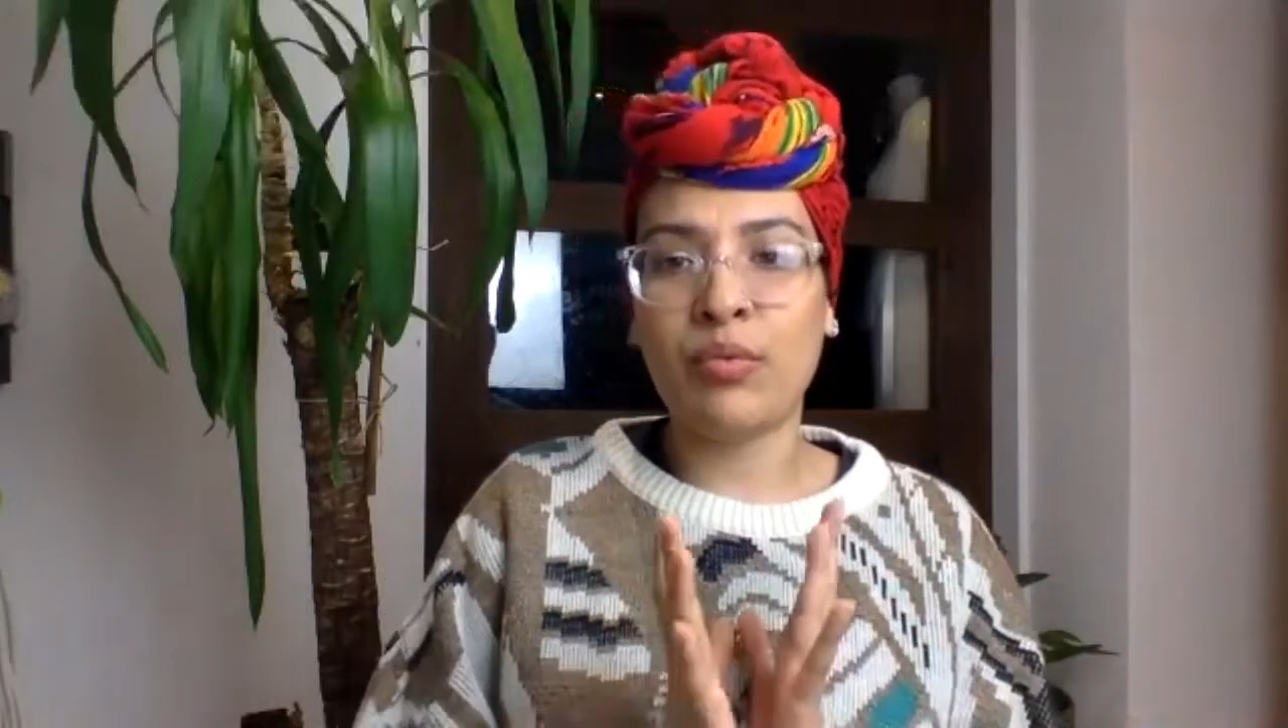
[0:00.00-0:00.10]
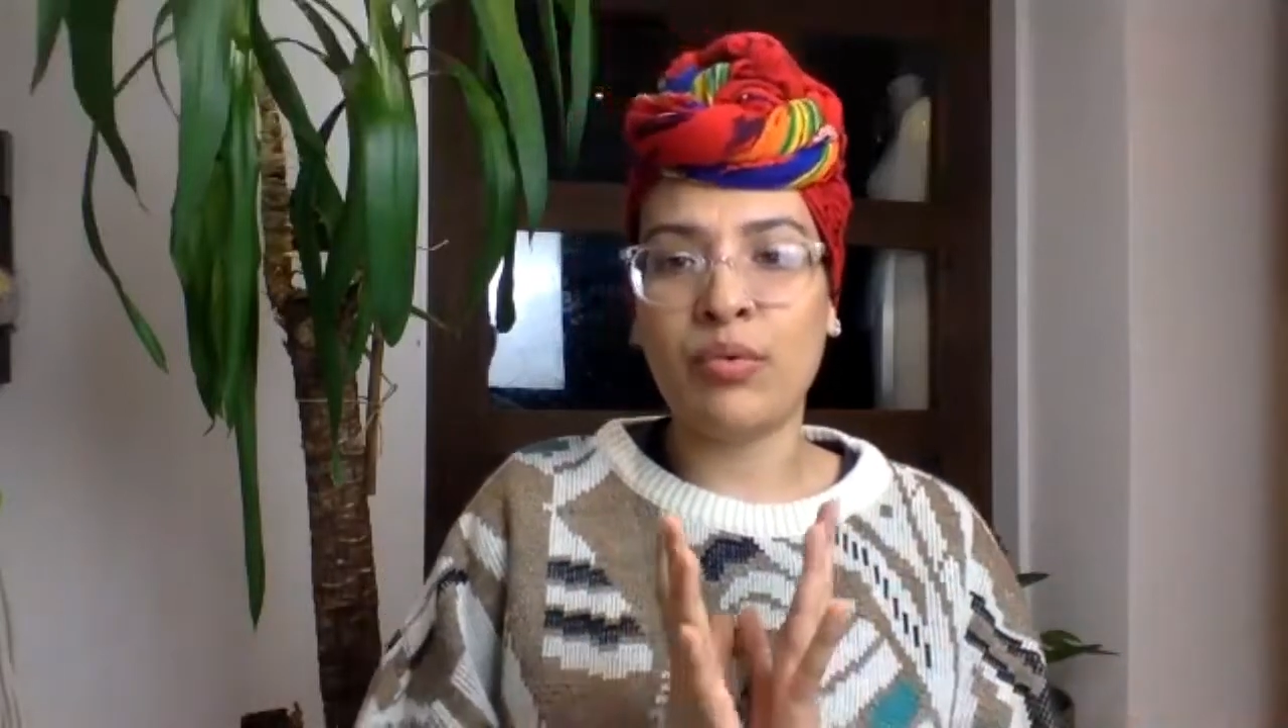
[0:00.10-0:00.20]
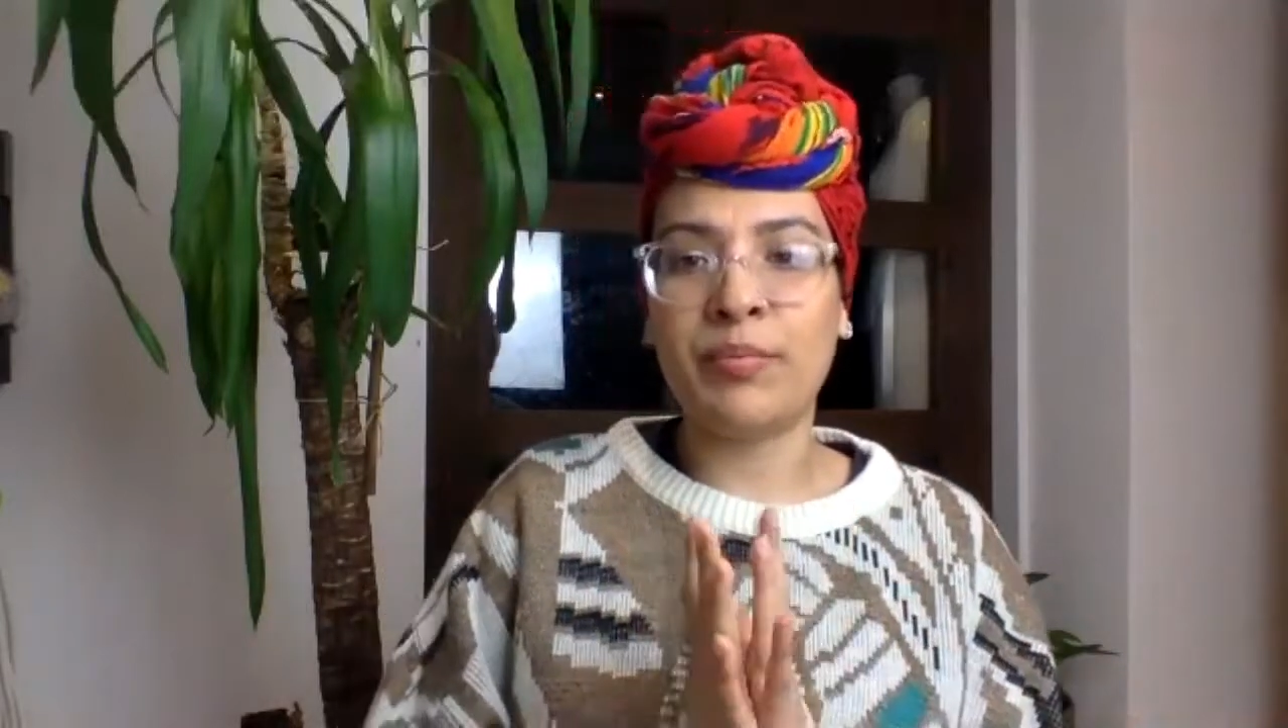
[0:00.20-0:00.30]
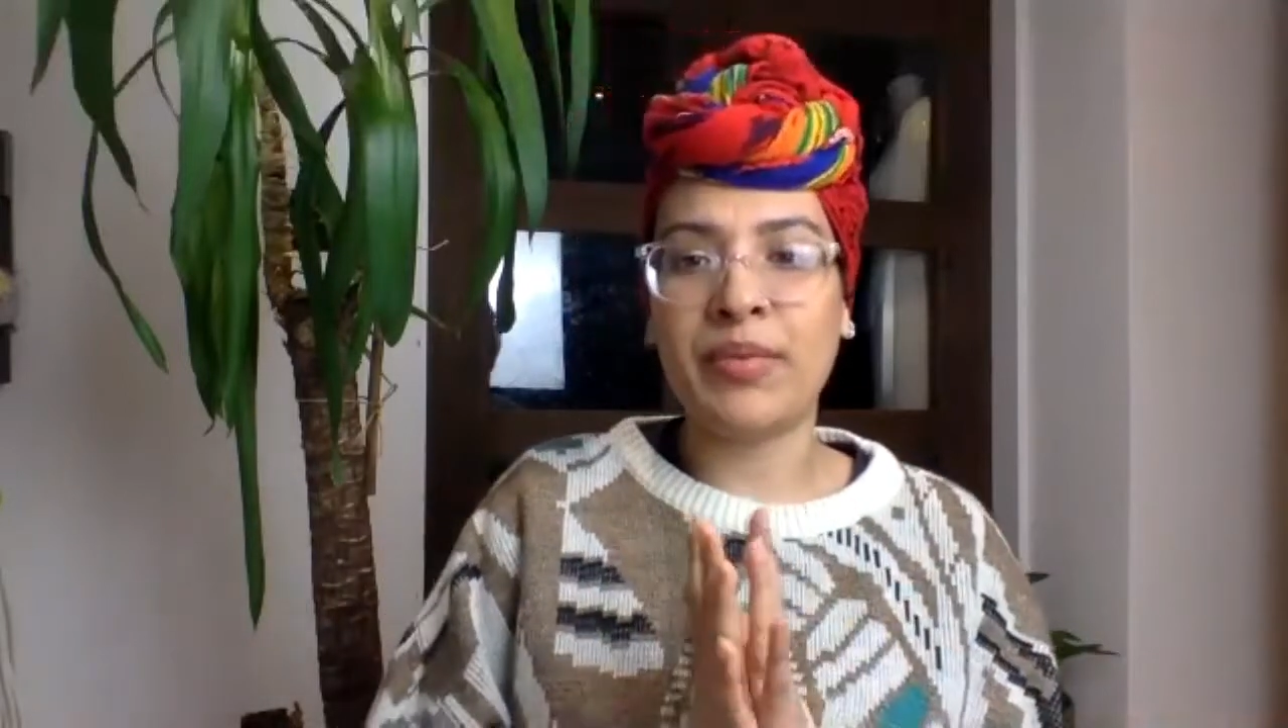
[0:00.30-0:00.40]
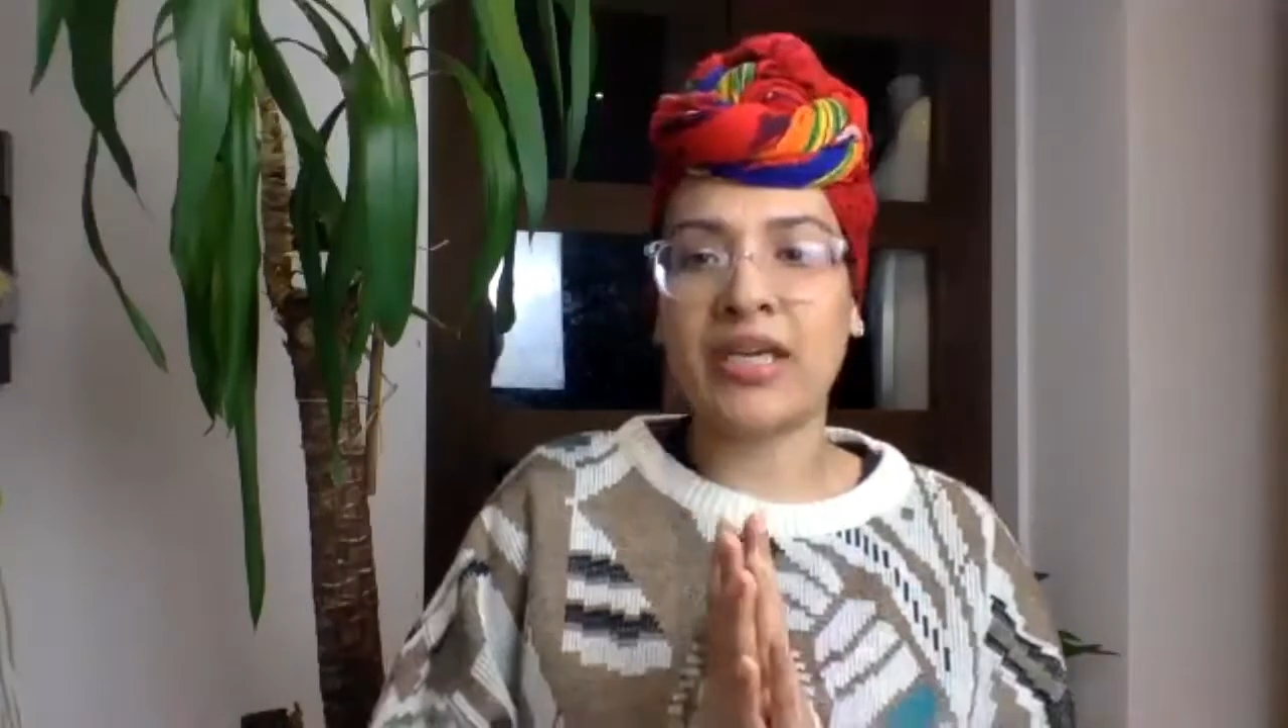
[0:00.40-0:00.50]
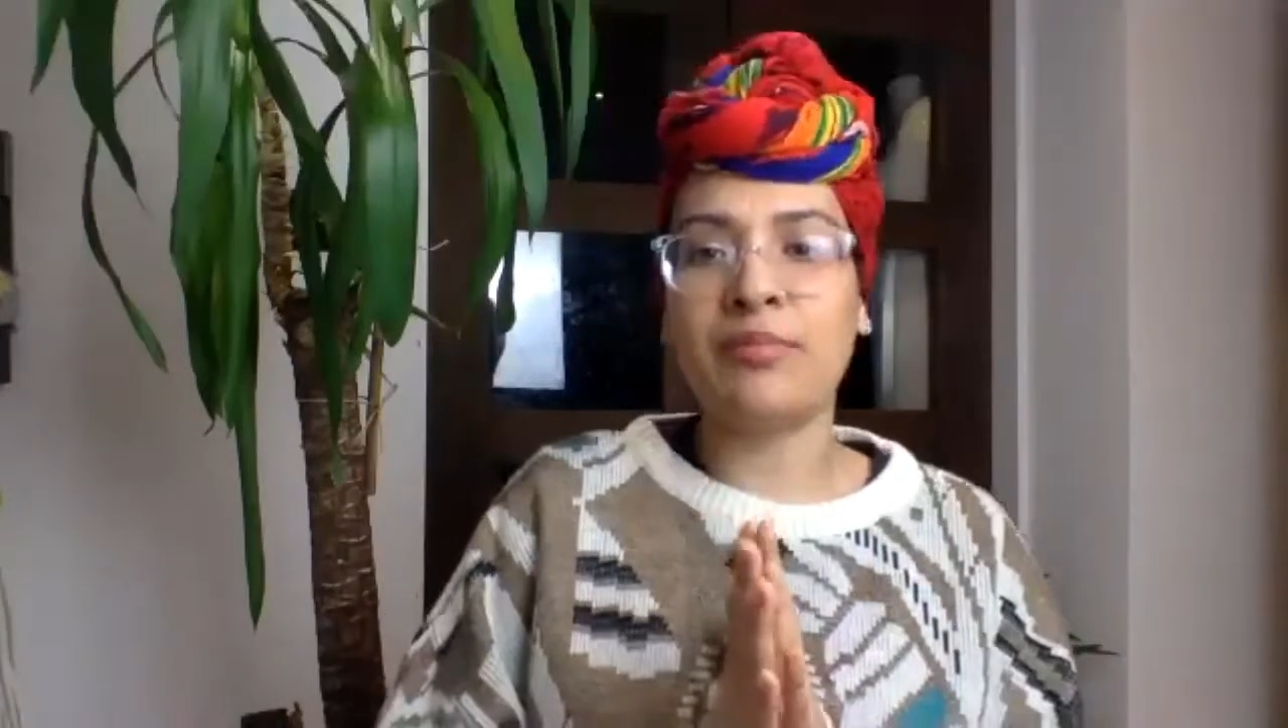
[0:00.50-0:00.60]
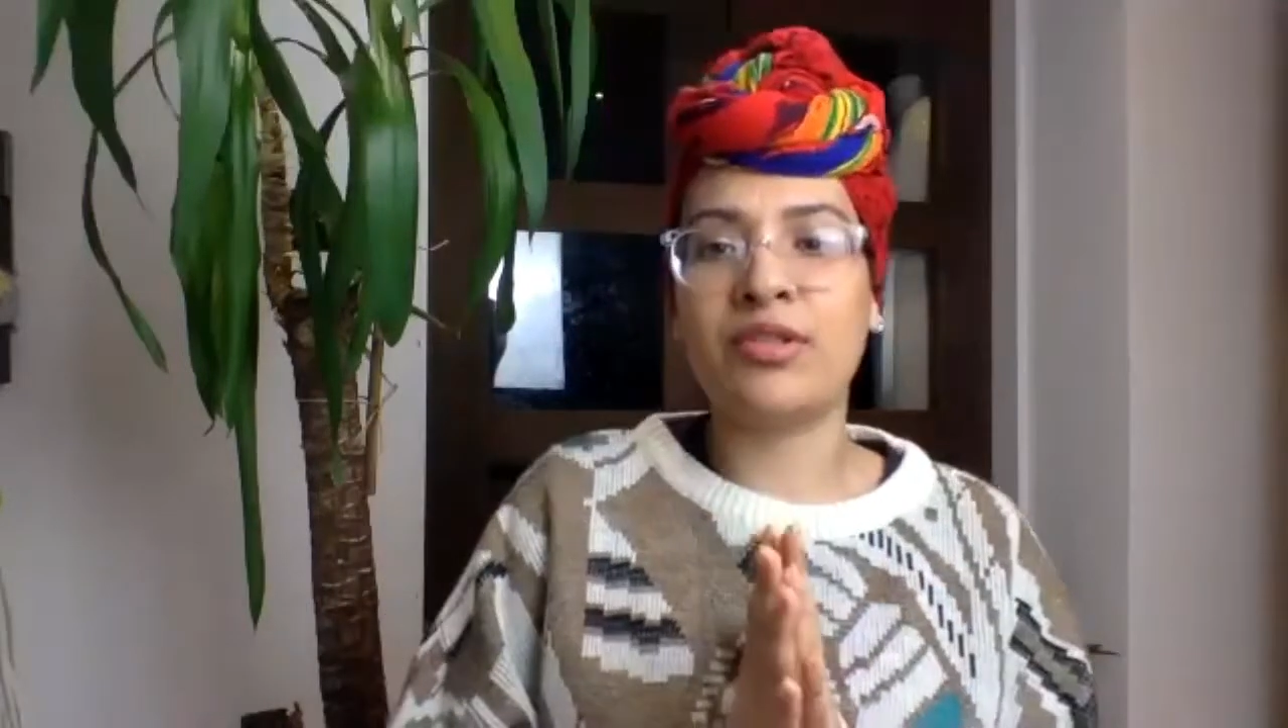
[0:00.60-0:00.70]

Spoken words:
will be able